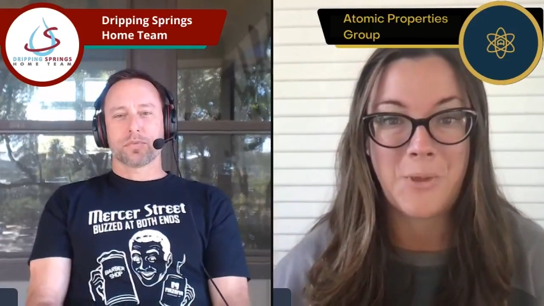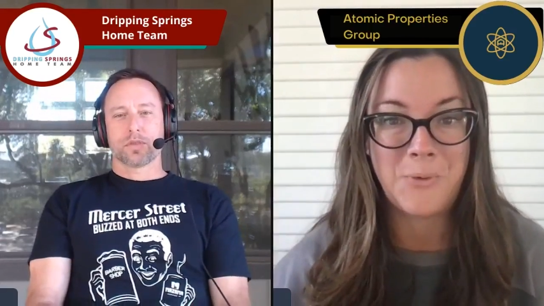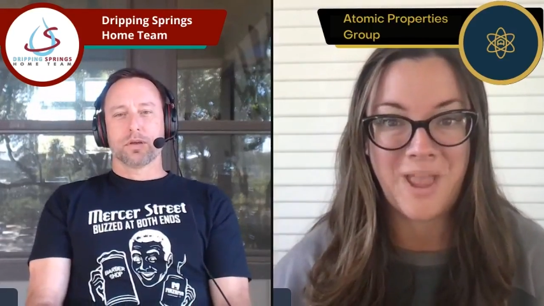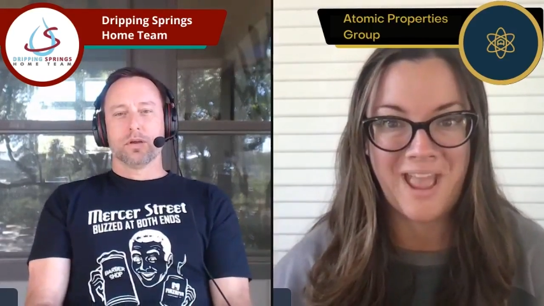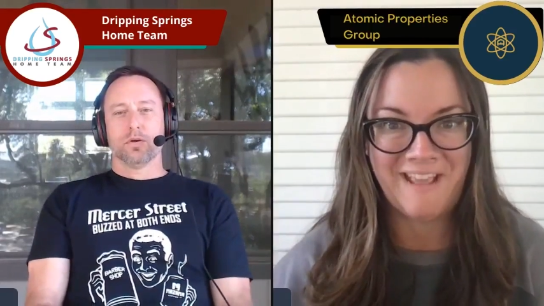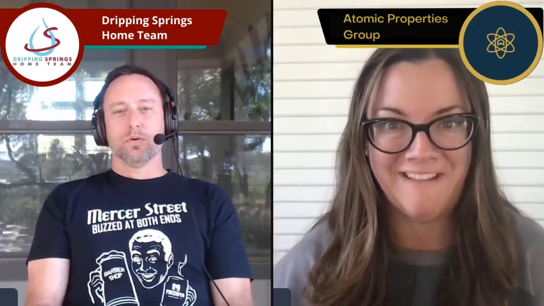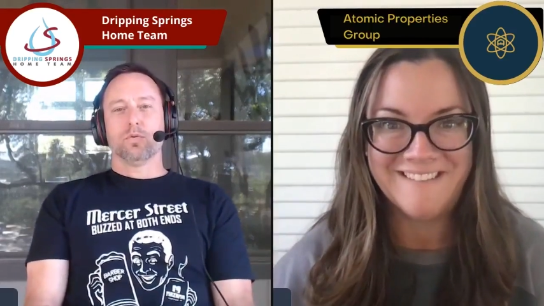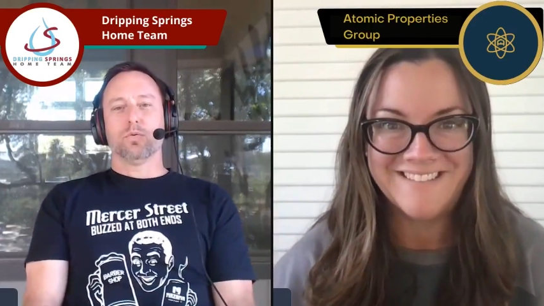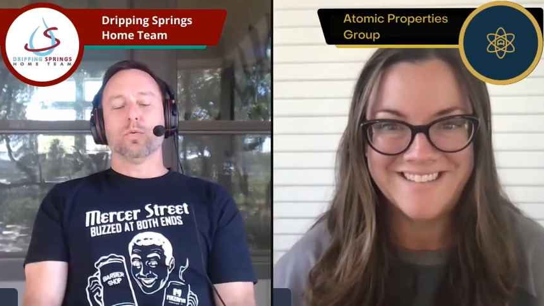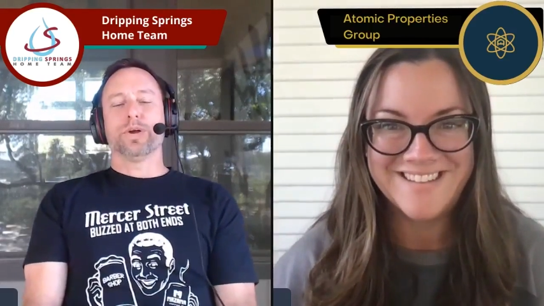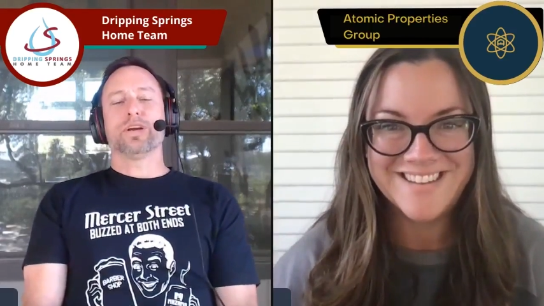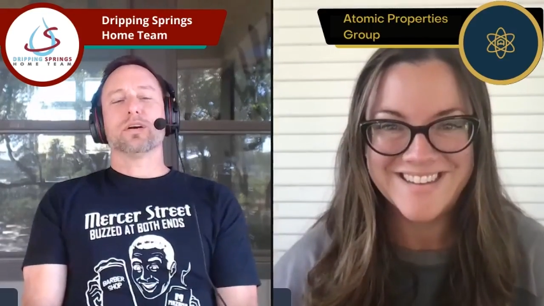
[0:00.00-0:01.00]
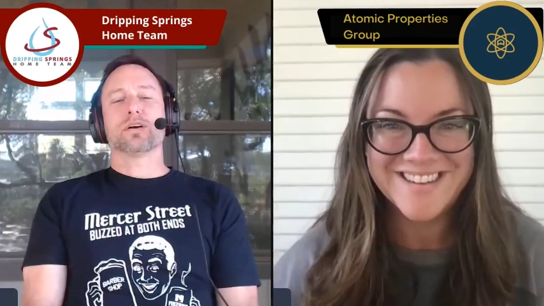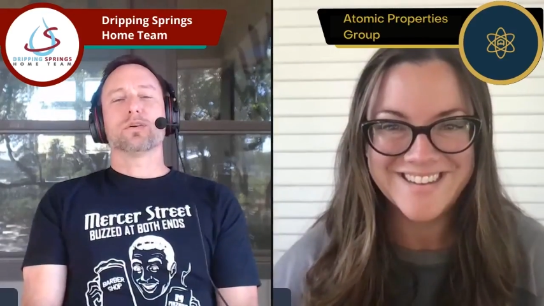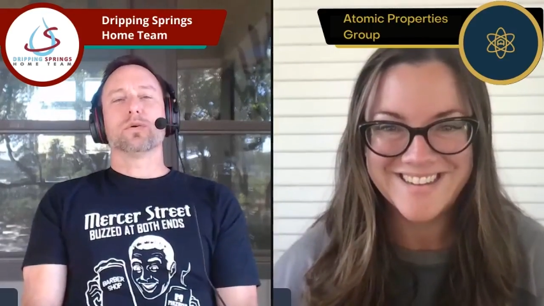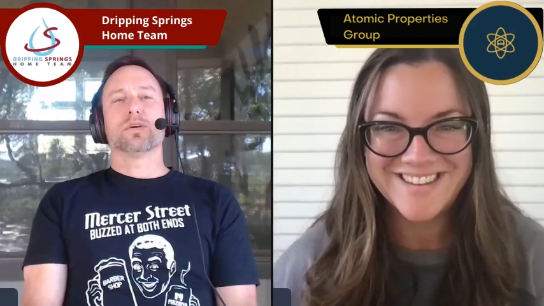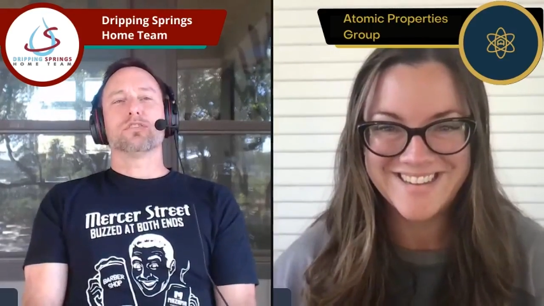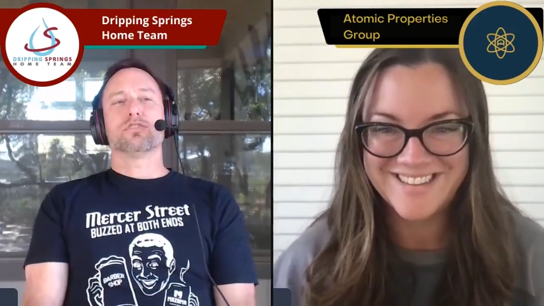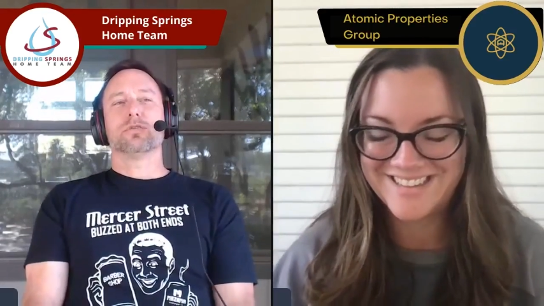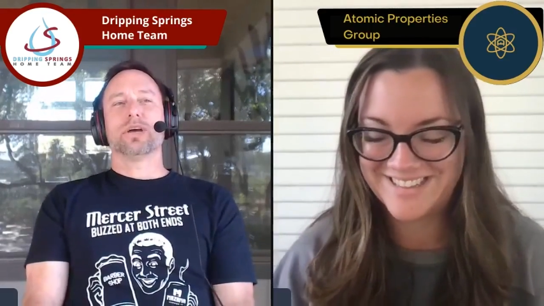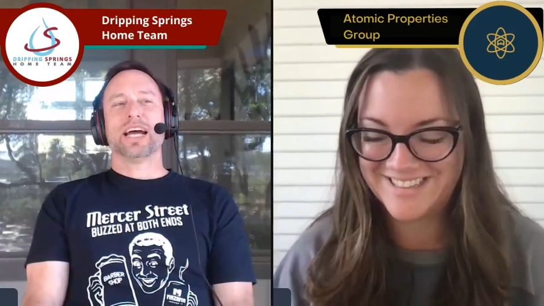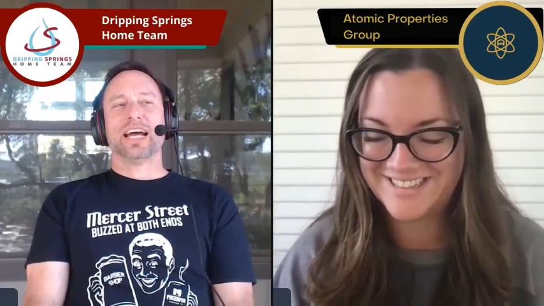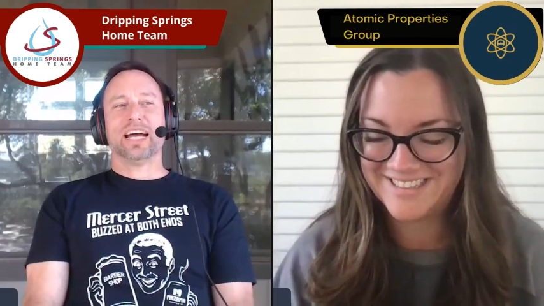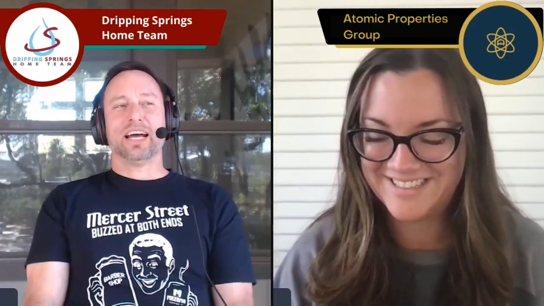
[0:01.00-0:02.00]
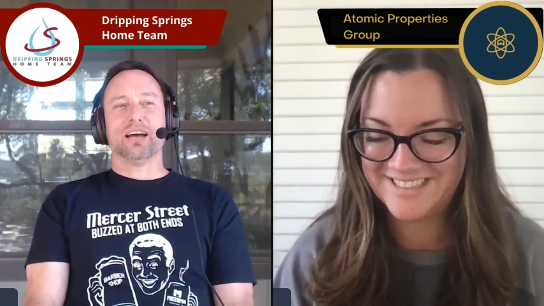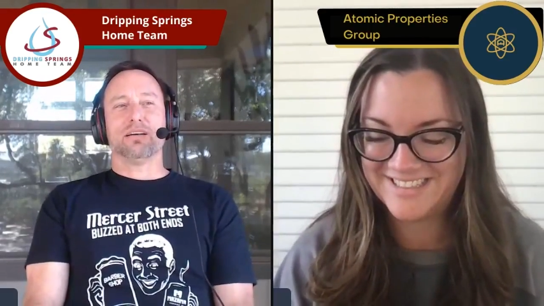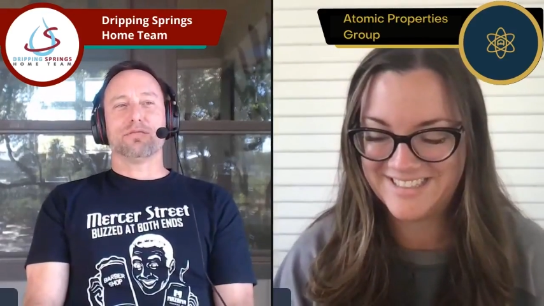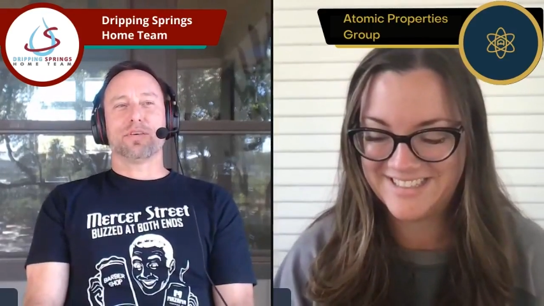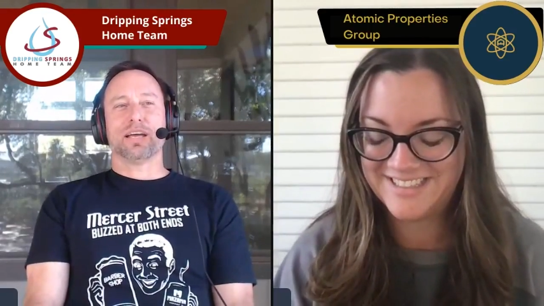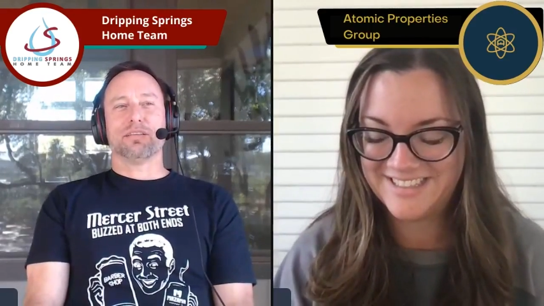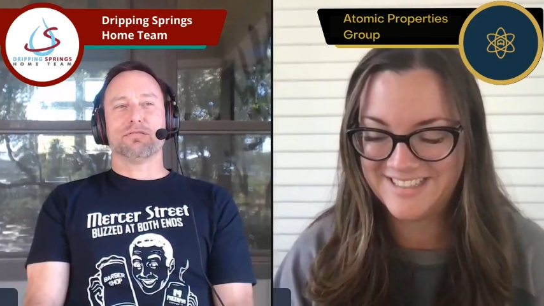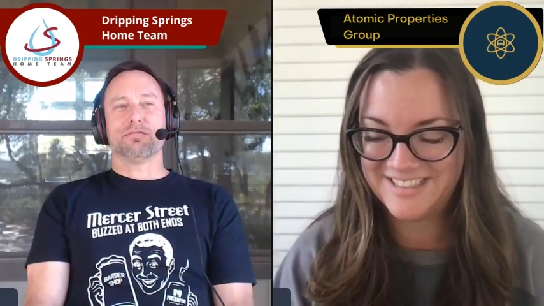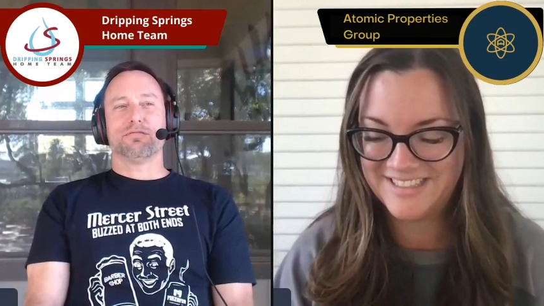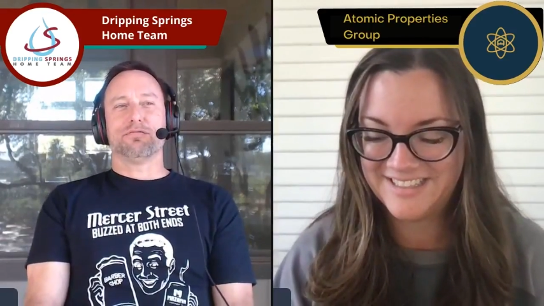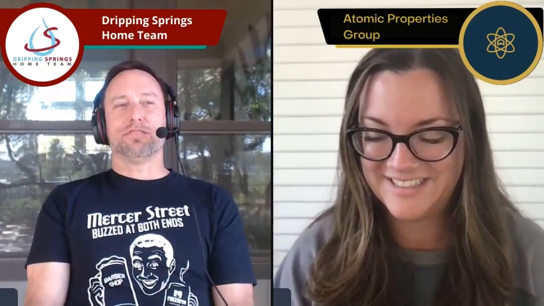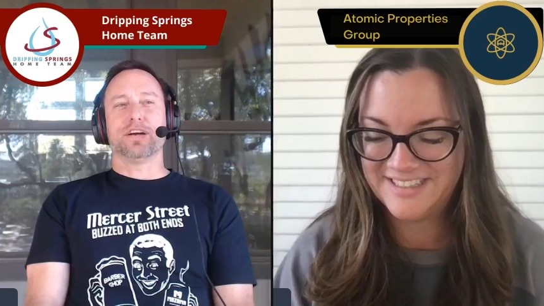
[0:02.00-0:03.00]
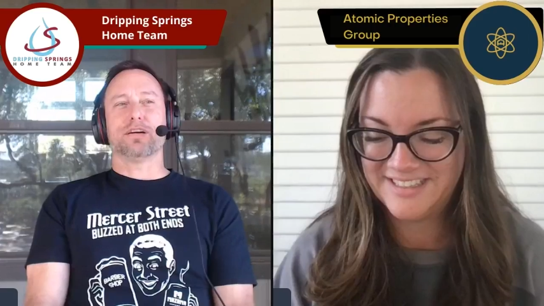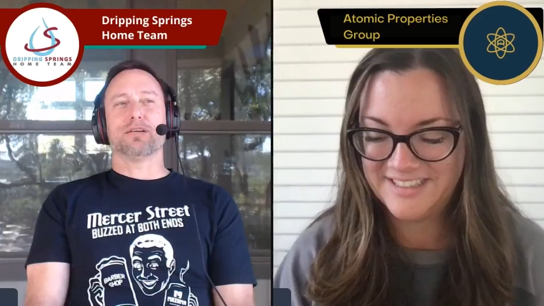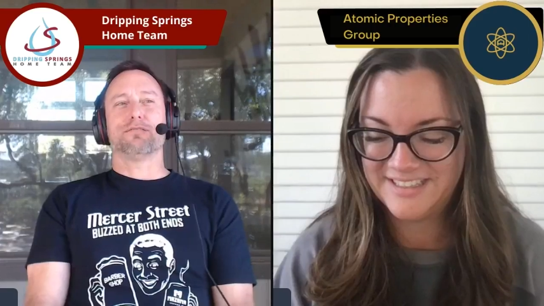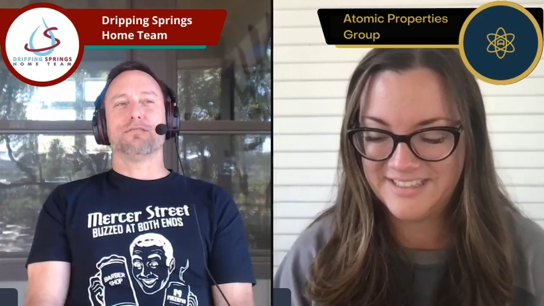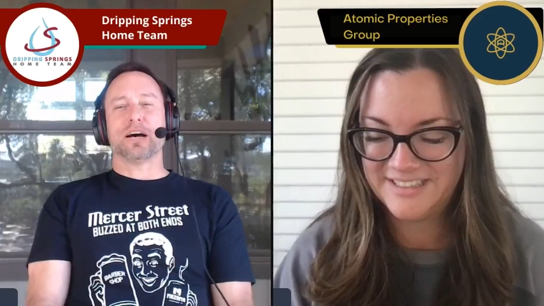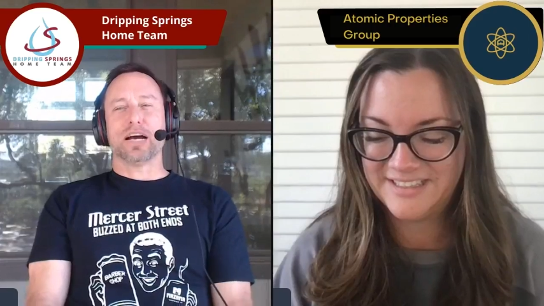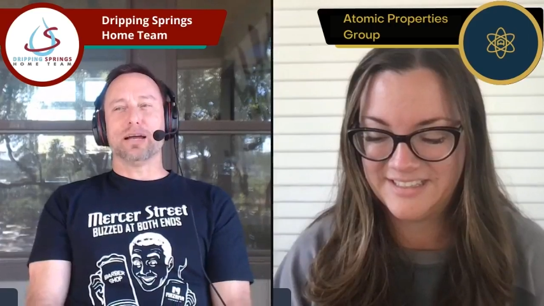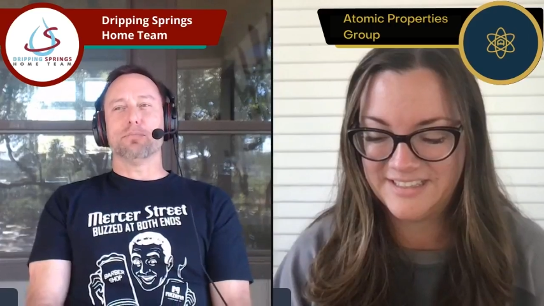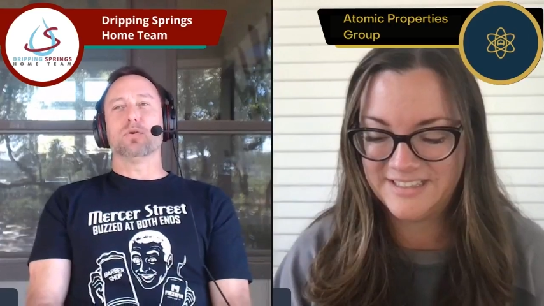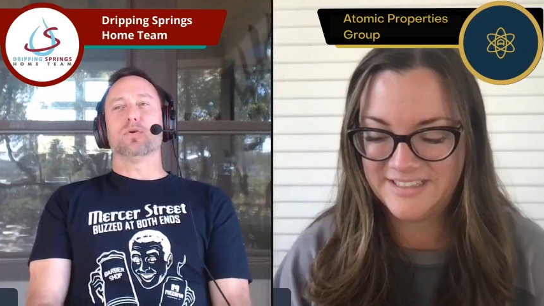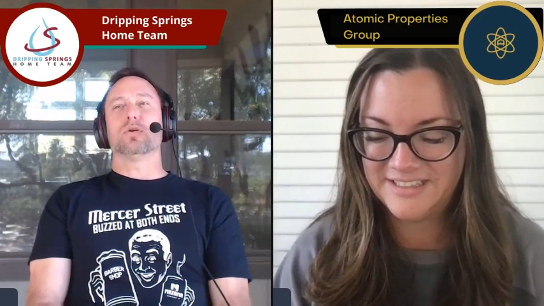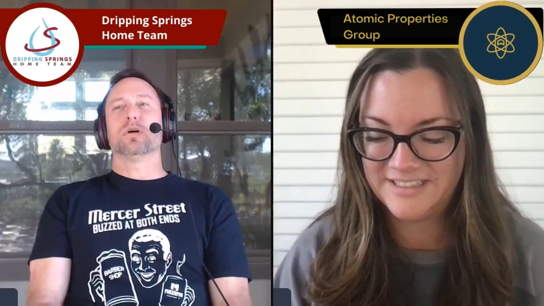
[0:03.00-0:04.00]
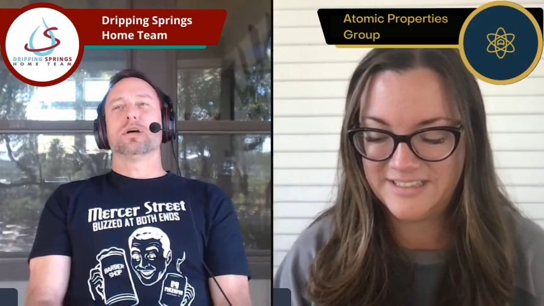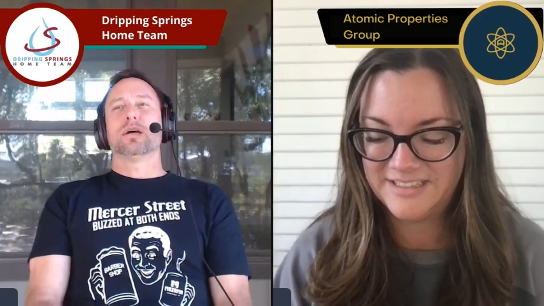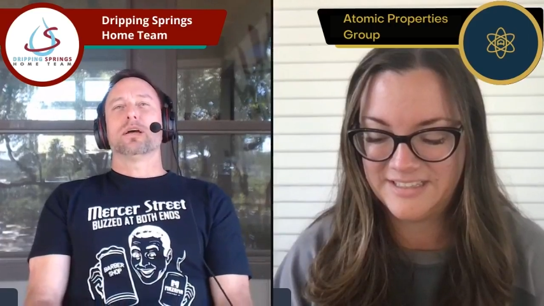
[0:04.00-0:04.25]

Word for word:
Speaker 1: Okay. We are going to have a verifiable